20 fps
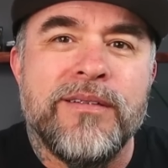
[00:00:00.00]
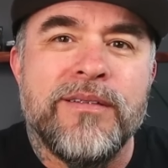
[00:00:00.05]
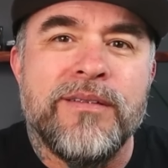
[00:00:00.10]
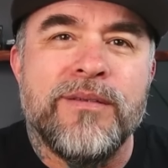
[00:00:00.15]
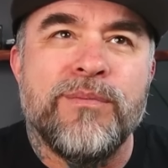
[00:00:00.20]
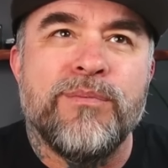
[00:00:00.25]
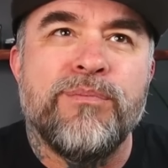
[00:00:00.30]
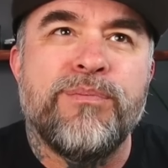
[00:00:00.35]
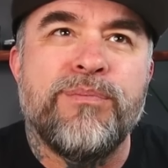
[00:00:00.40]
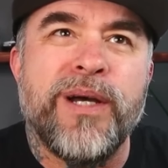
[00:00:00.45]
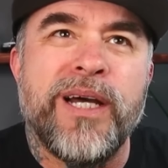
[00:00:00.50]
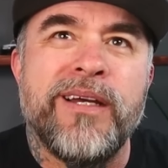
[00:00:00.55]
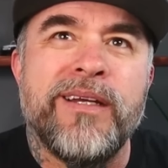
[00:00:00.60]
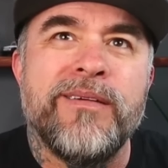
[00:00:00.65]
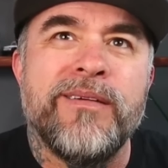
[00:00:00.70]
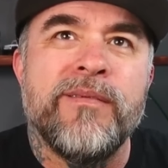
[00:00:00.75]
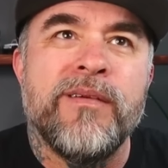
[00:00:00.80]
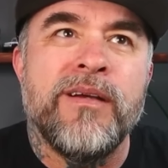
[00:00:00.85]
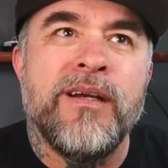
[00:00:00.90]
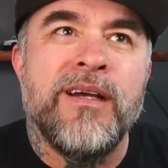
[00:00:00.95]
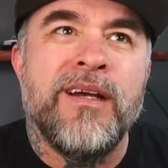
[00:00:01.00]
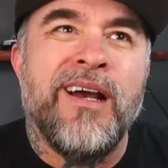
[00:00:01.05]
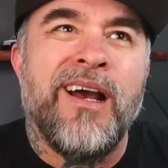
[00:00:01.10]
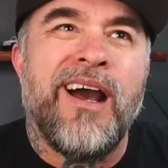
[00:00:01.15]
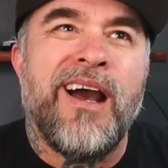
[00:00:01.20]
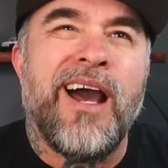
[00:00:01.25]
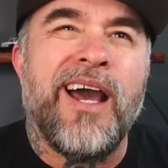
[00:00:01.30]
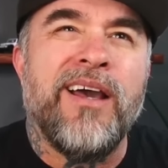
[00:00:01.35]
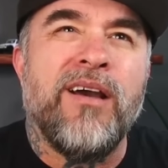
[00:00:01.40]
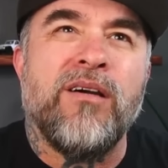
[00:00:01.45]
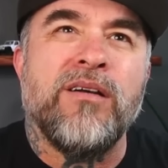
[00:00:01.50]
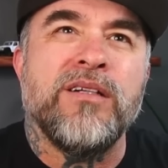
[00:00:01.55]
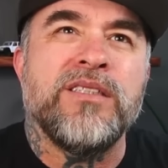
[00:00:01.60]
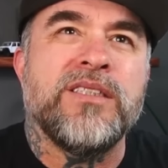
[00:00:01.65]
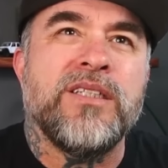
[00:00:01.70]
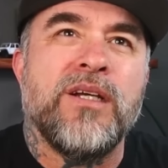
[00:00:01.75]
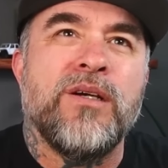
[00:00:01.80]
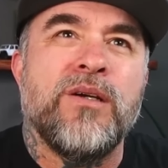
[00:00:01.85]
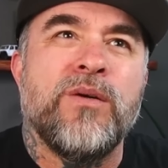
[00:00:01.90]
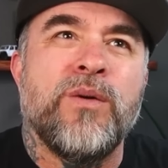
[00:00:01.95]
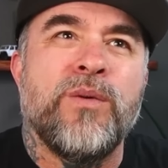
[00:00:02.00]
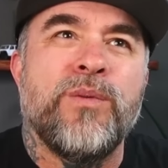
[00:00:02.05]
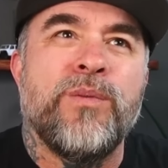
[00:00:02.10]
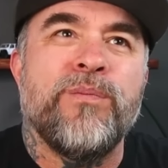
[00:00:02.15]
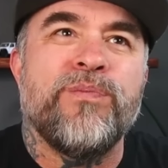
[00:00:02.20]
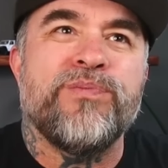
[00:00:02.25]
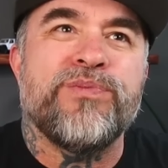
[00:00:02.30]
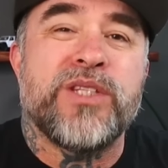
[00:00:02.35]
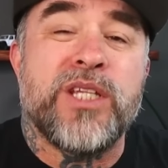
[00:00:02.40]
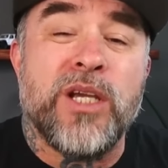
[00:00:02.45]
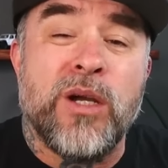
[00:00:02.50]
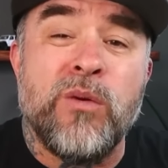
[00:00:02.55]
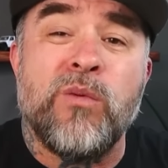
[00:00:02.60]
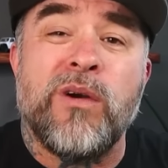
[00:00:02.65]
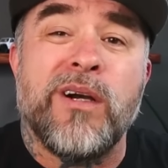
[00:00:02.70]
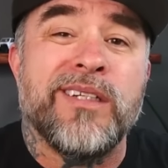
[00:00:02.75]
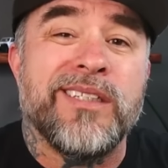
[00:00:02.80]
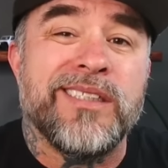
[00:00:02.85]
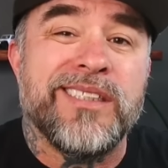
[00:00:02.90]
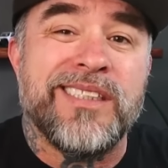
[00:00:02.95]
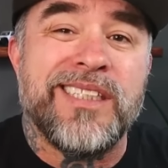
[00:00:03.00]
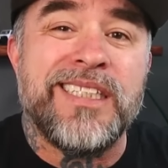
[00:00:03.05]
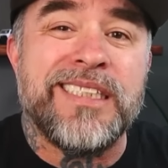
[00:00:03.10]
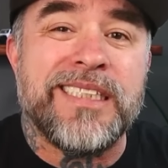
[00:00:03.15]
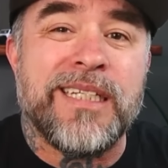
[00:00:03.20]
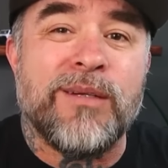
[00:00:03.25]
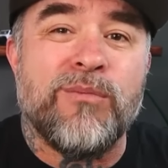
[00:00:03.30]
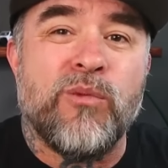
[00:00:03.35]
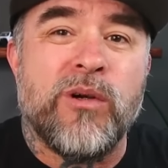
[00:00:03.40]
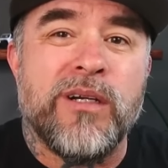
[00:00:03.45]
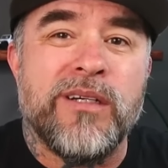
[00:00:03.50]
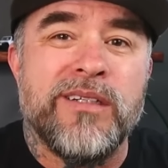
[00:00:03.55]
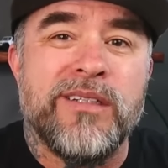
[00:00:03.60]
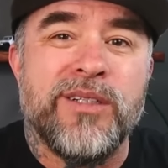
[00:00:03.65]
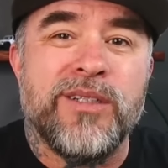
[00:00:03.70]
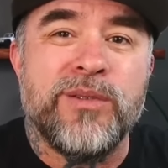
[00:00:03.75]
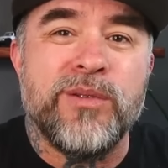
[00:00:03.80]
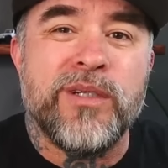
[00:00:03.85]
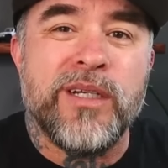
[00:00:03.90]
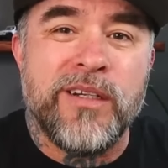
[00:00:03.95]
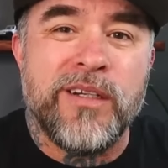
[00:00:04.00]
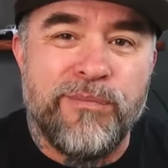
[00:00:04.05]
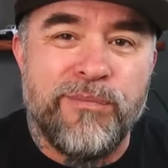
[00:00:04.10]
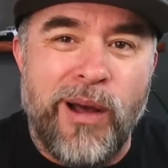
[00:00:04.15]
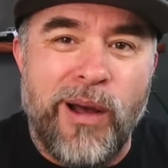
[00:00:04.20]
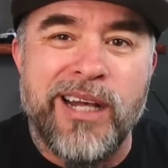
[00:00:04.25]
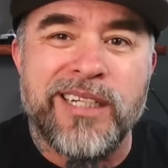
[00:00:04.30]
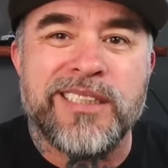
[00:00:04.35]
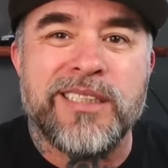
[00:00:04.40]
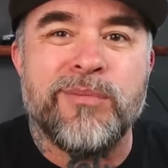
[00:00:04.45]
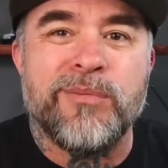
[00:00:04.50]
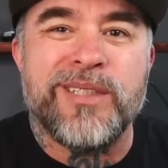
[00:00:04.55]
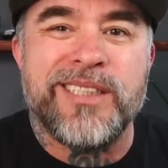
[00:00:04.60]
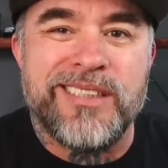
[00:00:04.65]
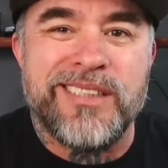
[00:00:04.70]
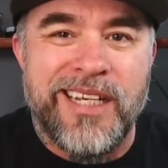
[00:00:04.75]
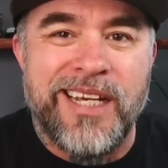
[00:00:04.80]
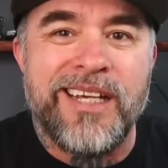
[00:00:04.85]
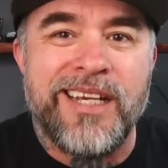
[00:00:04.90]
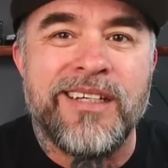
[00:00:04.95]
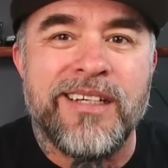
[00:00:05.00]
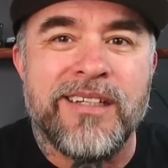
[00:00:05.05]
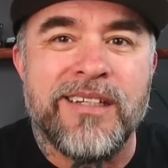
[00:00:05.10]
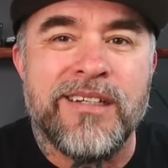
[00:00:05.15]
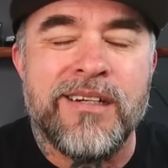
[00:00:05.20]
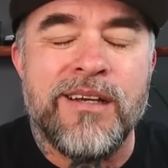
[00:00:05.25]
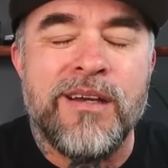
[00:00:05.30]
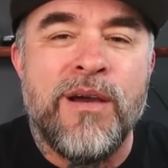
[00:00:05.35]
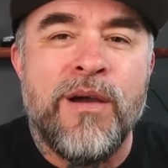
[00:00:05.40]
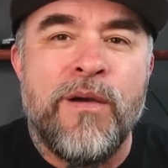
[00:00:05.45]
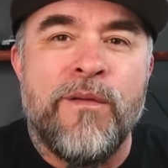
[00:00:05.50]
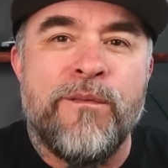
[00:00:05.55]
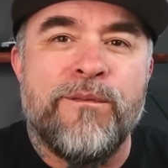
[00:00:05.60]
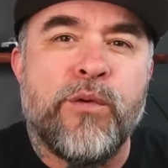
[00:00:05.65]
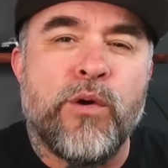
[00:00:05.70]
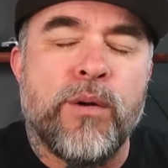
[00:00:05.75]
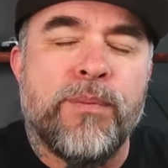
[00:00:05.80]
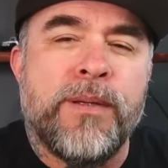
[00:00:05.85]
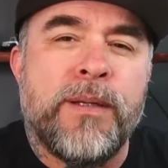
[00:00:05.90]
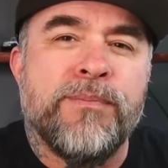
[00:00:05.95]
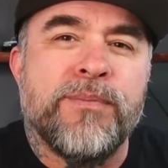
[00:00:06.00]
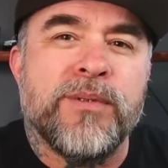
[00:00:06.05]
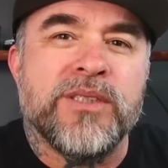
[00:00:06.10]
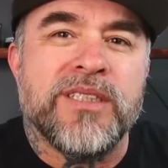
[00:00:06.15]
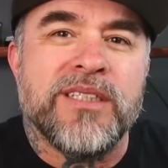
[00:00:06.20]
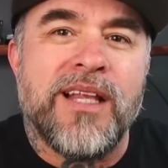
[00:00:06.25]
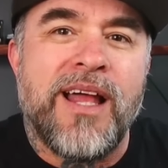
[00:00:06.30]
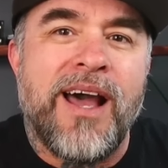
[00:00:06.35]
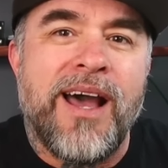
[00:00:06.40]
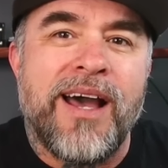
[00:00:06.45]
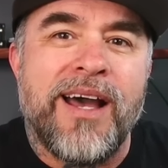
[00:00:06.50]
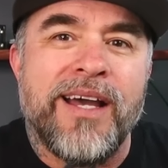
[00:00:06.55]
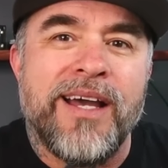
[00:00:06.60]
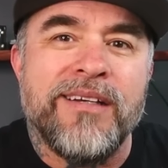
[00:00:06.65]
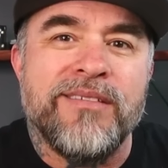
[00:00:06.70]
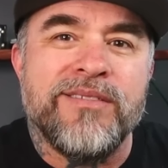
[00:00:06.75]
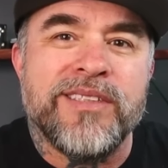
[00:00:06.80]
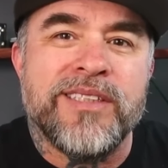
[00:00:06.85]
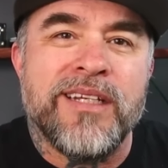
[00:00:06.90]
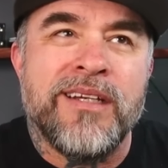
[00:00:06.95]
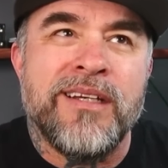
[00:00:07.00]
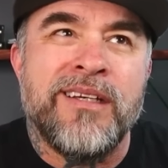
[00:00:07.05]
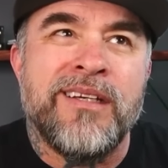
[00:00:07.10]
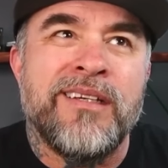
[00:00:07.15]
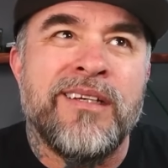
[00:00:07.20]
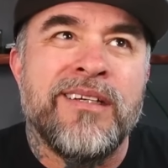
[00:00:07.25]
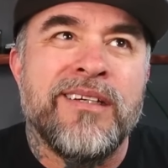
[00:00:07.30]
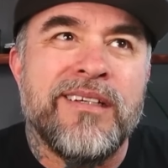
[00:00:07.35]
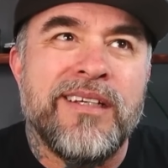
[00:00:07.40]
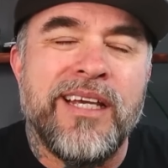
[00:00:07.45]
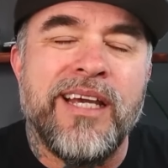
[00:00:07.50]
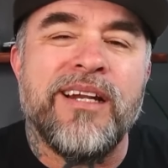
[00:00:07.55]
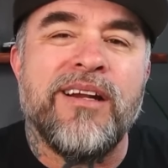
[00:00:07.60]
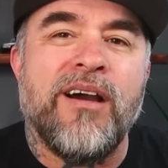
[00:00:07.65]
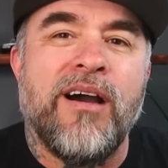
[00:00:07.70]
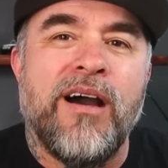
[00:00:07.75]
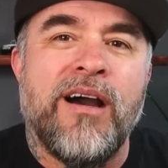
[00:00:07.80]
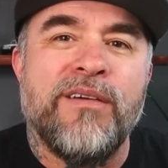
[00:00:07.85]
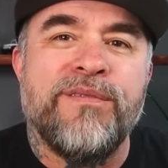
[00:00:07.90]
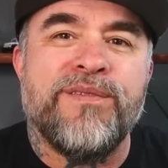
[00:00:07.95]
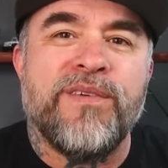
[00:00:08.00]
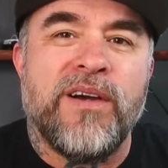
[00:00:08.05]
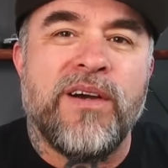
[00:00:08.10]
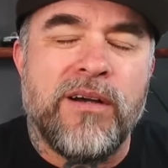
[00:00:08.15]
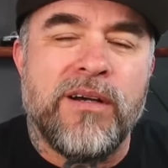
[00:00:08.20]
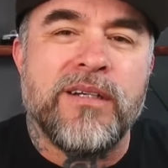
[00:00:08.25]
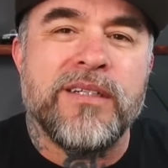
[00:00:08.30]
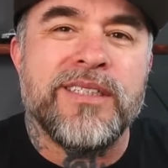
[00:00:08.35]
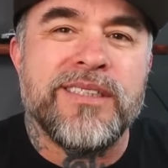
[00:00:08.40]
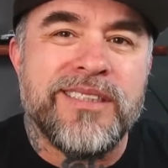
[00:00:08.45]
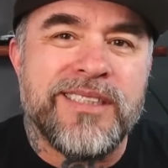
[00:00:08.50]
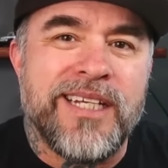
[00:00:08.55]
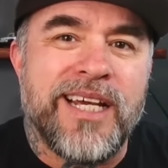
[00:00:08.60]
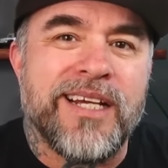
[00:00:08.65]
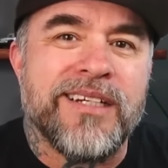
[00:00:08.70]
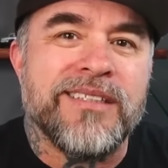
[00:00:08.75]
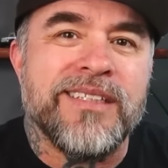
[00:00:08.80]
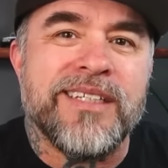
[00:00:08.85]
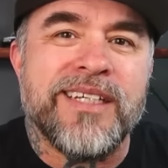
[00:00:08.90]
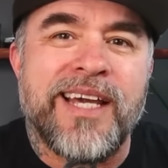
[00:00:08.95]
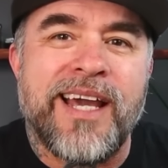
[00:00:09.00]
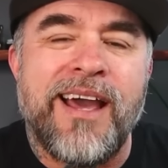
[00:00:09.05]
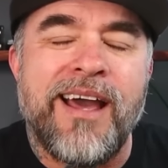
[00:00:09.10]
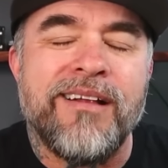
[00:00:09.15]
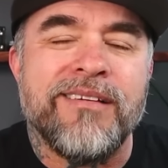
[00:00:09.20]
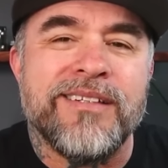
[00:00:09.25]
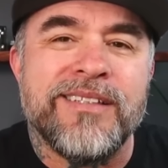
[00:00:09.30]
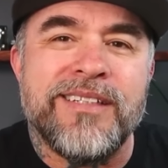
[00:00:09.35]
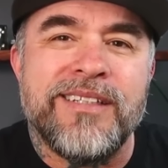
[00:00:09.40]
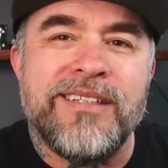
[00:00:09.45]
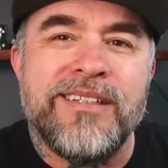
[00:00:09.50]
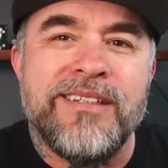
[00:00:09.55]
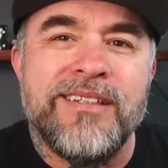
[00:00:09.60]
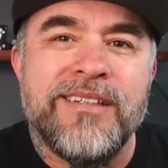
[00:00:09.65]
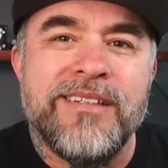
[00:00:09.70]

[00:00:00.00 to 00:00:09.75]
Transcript: But I also don't want to see someone who could have possibly taken 4 people's lives get off on a technicality.